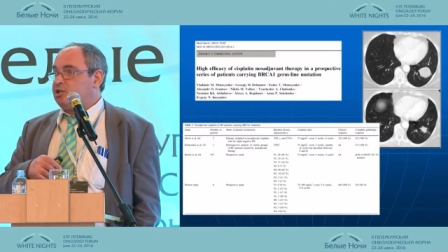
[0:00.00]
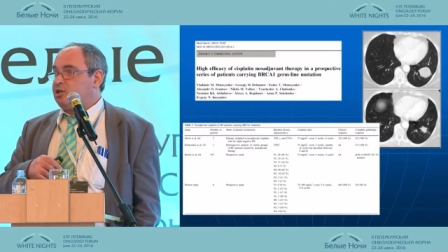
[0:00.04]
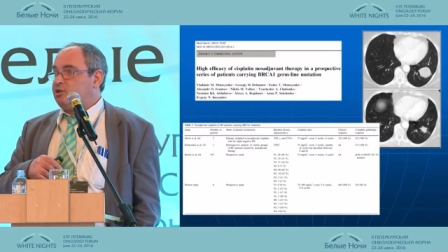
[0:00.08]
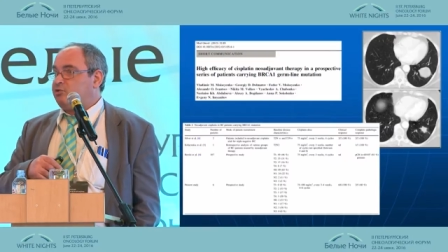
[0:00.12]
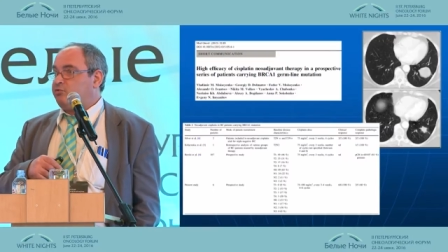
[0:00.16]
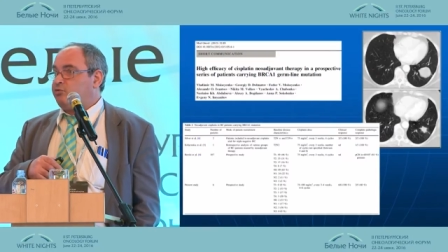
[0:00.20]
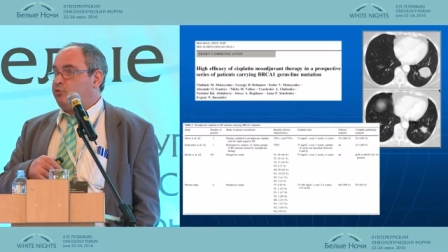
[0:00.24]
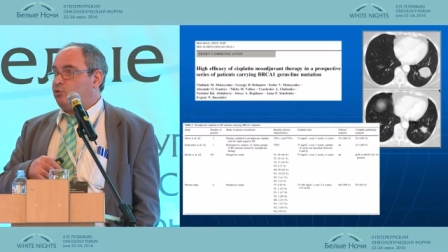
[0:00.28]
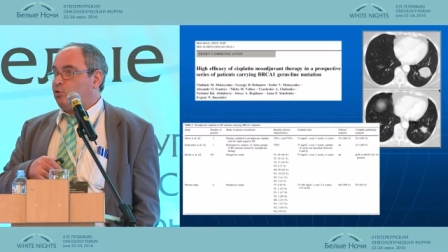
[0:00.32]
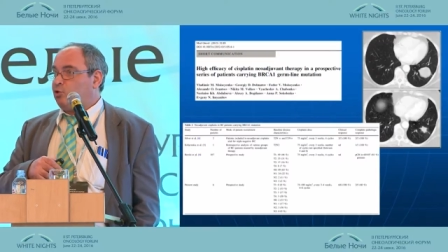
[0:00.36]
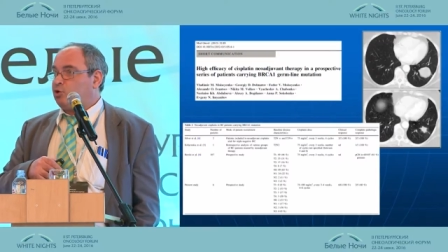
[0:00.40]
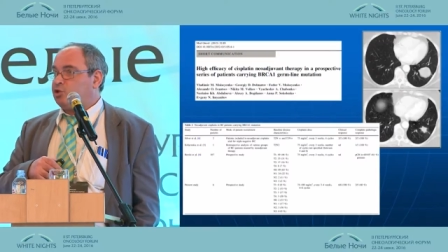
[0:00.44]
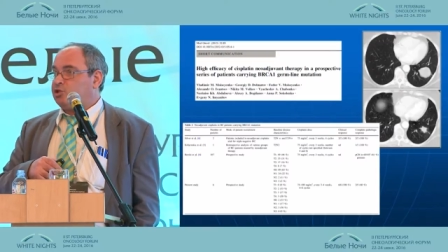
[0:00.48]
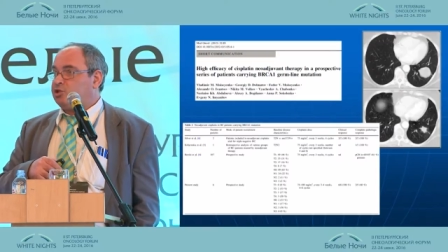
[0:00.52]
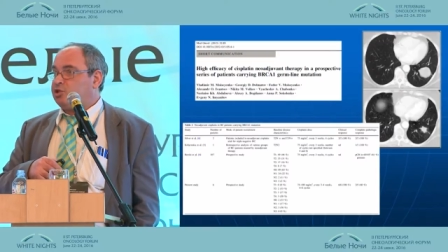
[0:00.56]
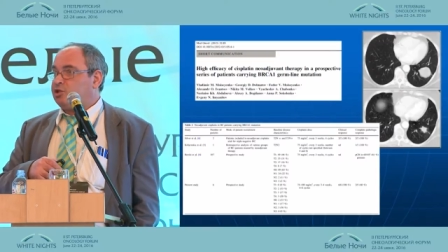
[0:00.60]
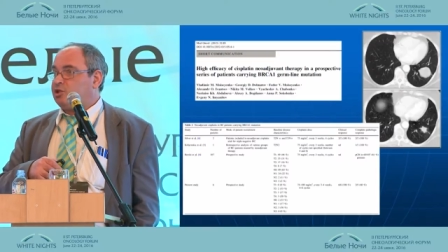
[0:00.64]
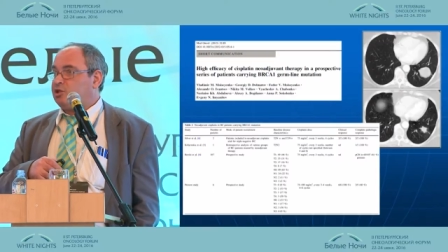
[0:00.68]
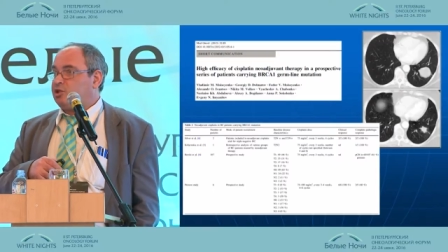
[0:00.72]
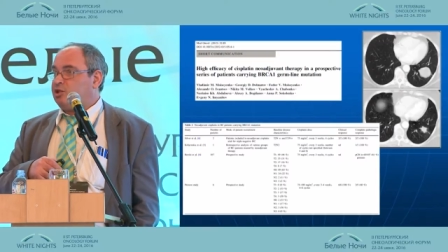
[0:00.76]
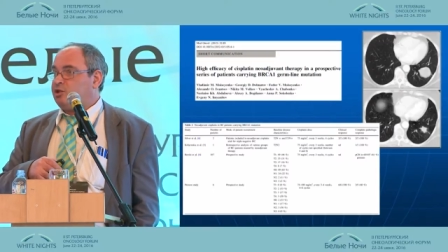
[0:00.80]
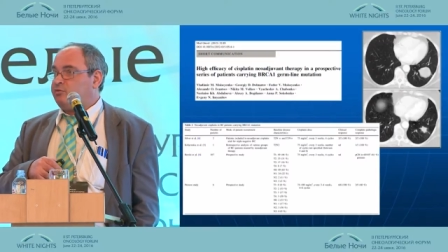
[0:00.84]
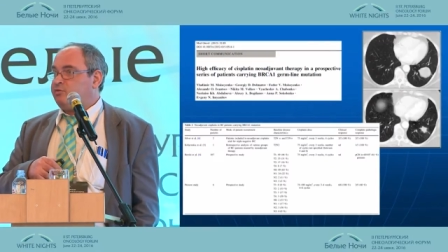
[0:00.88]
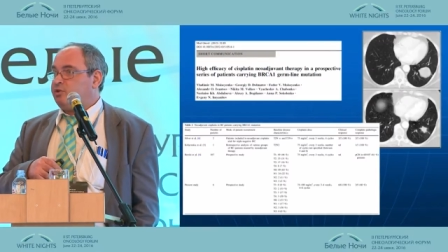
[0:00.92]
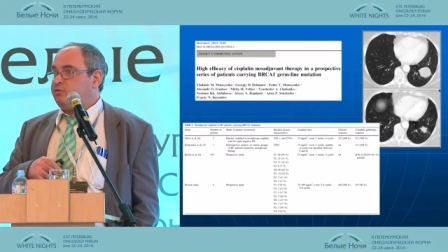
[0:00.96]
And
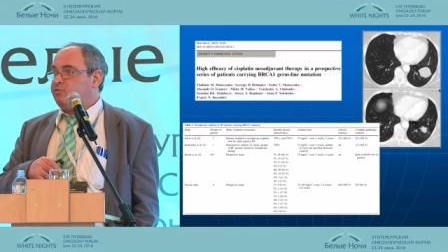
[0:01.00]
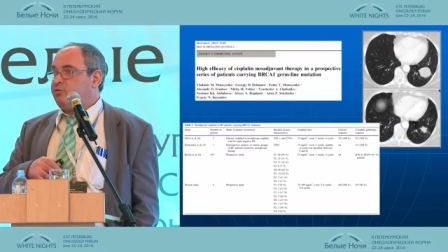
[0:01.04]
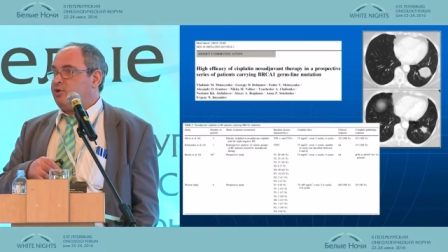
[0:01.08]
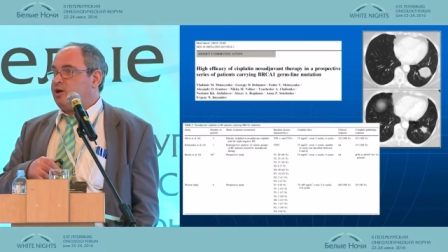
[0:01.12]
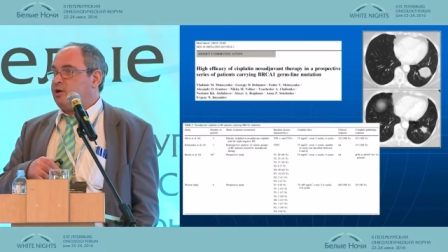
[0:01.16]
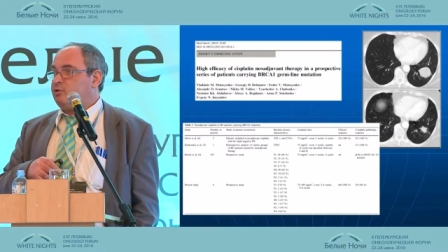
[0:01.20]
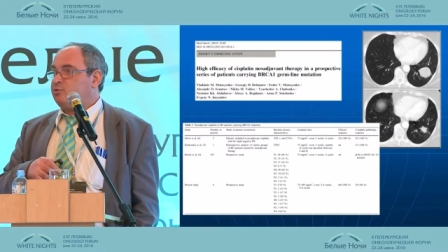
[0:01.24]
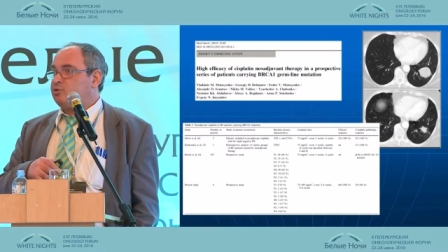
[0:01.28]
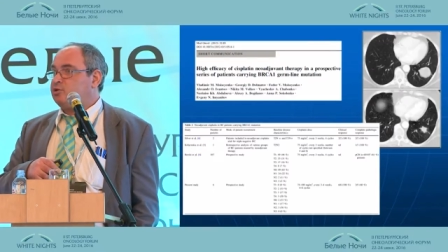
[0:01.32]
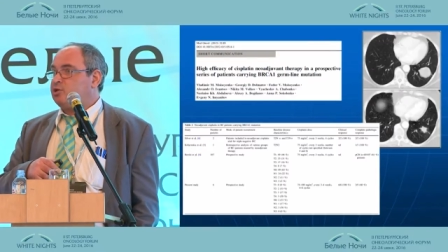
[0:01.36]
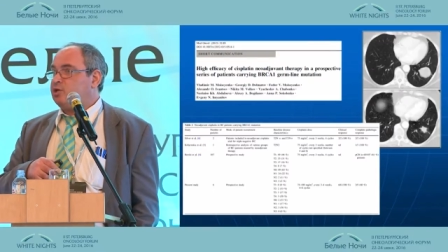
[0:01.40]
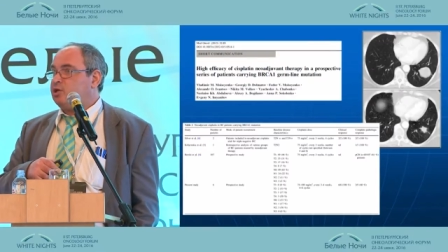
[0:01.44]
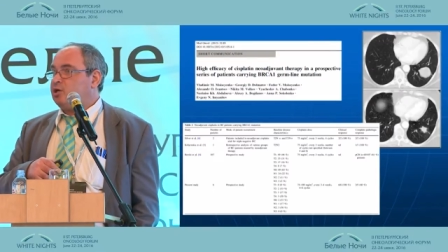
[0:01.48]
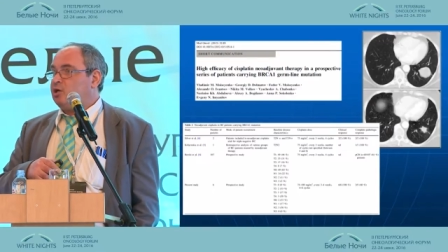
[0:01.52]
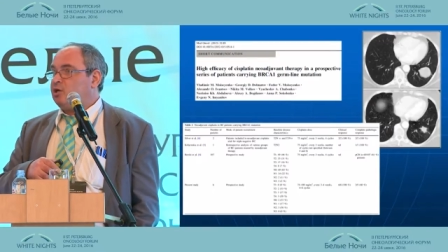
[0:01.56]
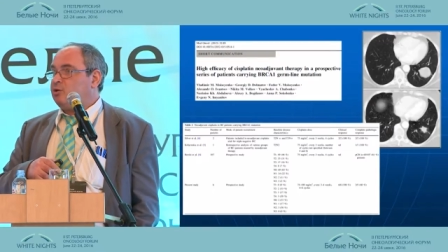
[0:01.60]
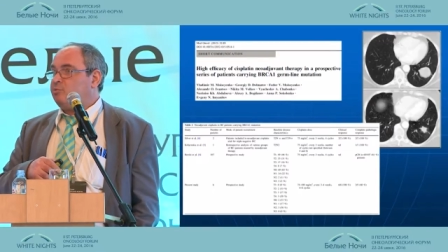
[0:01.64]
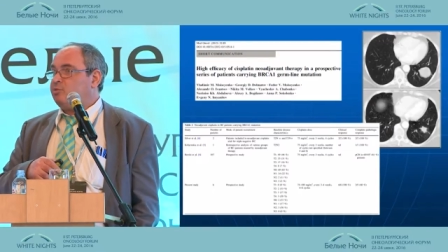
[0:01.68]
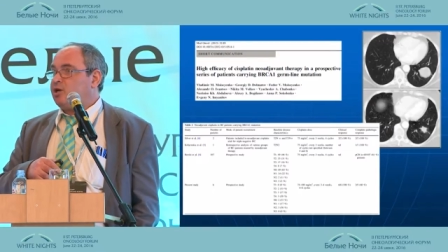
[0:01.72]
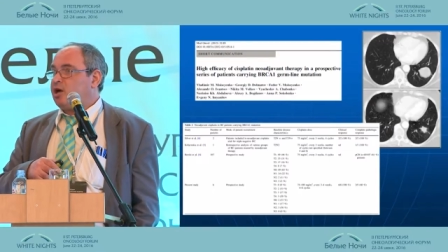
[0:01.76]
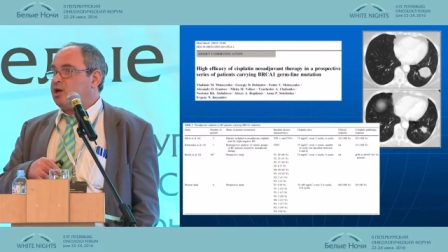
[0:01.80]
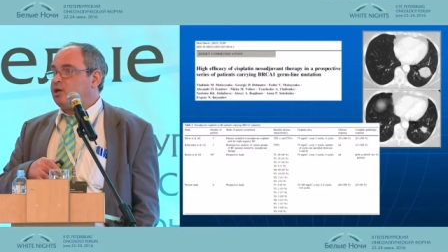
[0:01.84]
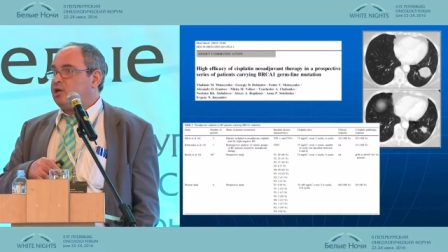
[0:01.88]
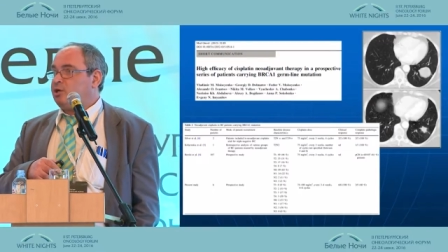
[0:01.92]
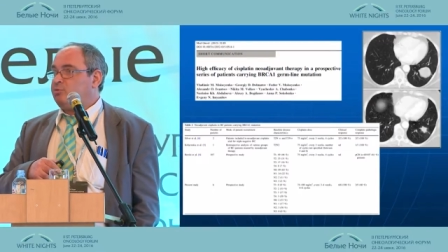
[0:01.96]
fortunately, we found
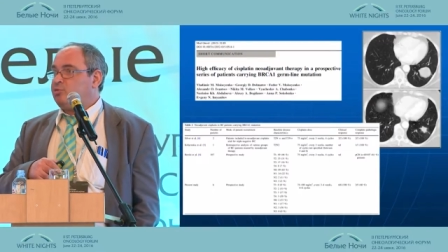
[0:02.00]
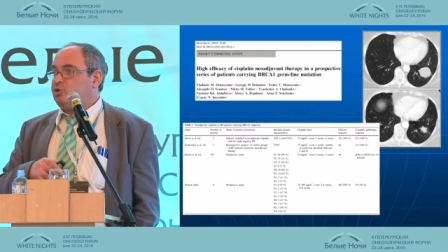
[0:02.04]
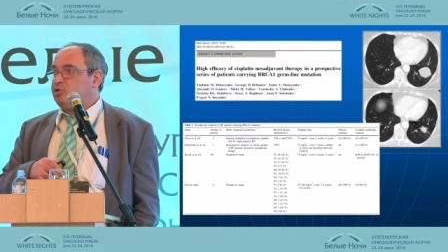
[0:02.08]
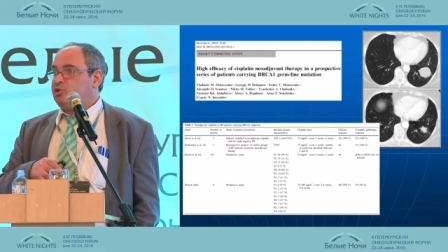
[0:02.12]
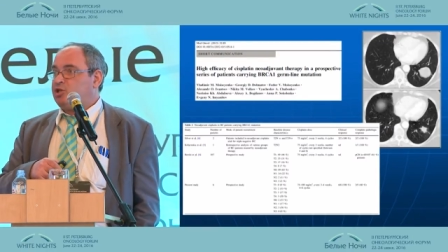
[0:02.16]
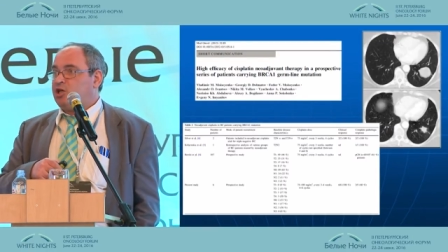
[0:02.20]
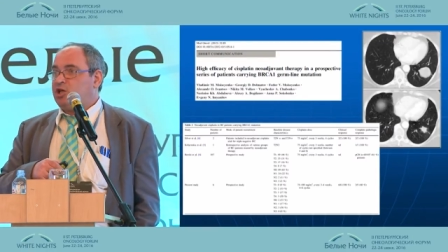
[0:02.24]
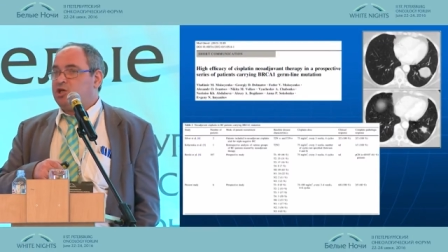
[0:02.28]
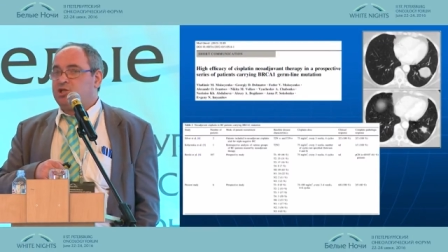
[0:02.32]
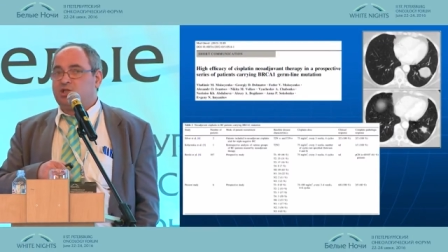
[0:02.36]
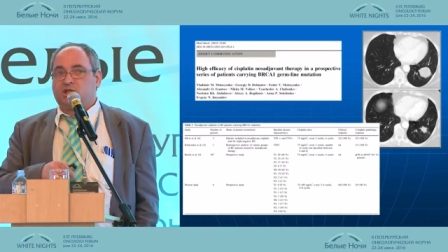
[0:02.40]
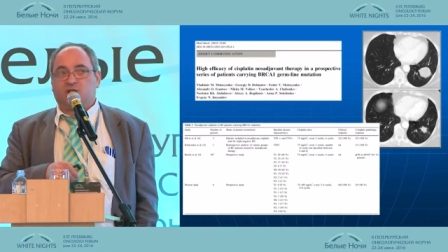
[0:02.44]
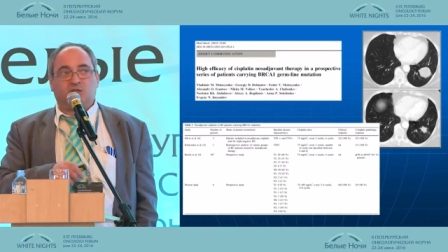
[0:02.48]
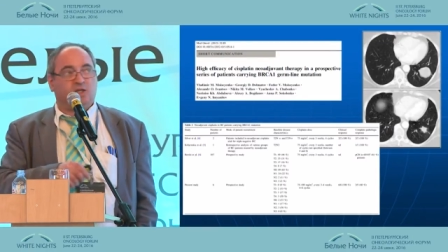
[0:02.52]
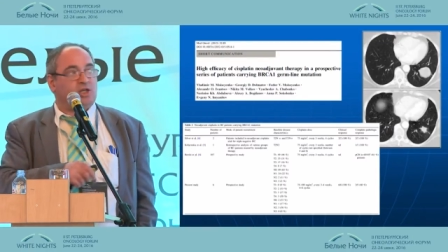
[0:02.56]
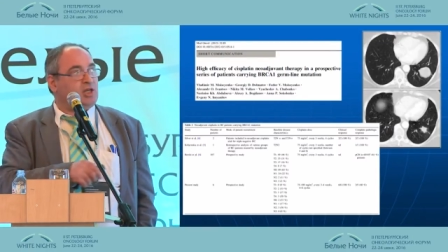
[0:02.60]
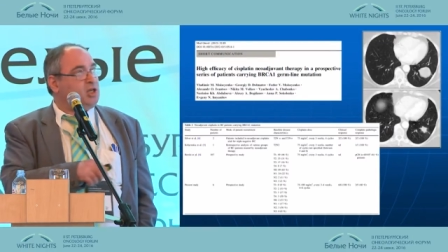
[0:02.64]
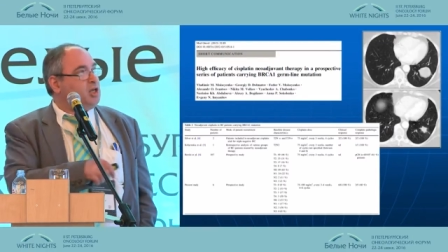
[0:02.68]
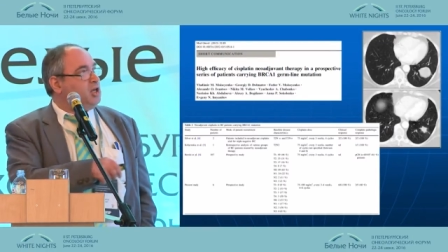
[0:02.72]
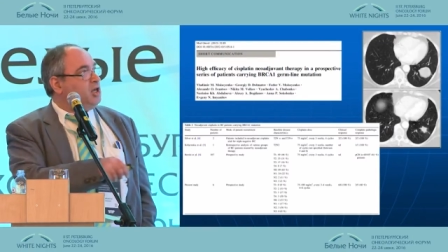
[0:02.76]
B R C A mutation.